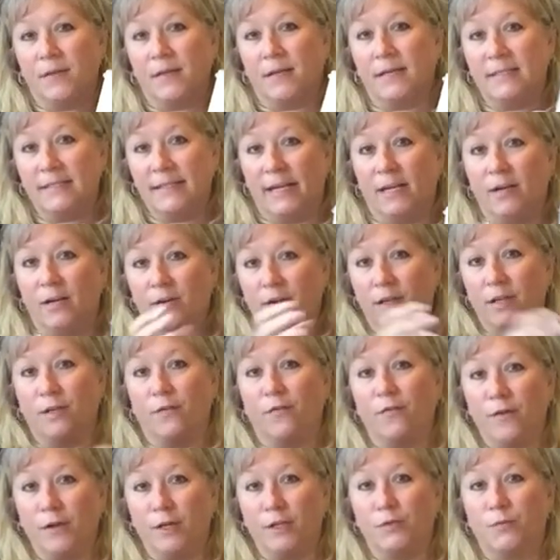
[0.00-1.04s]
container in the
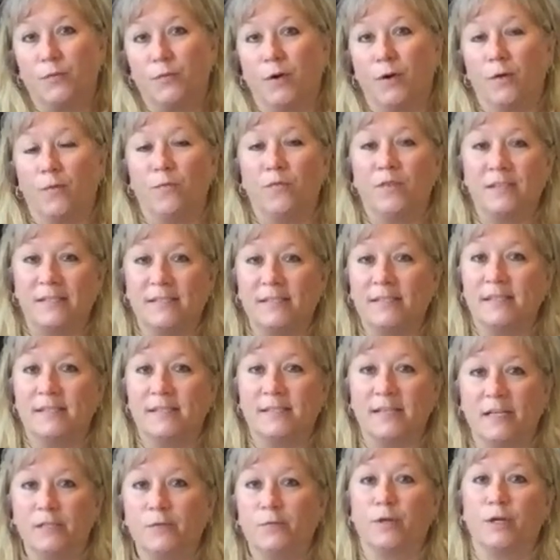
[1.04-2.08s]
fridge where this is the
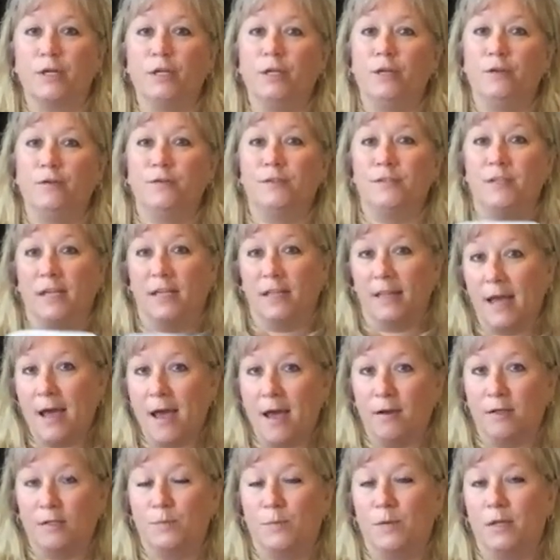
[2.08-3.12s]
size we're going to use in the
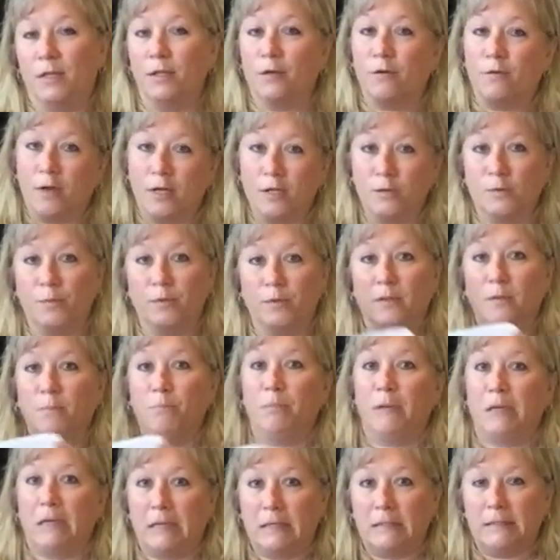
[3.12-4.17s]
house, but in the garage we'll put the
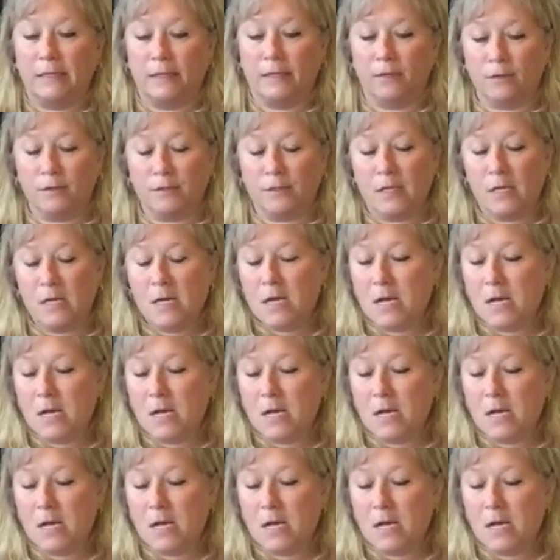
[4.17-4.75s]
big containers.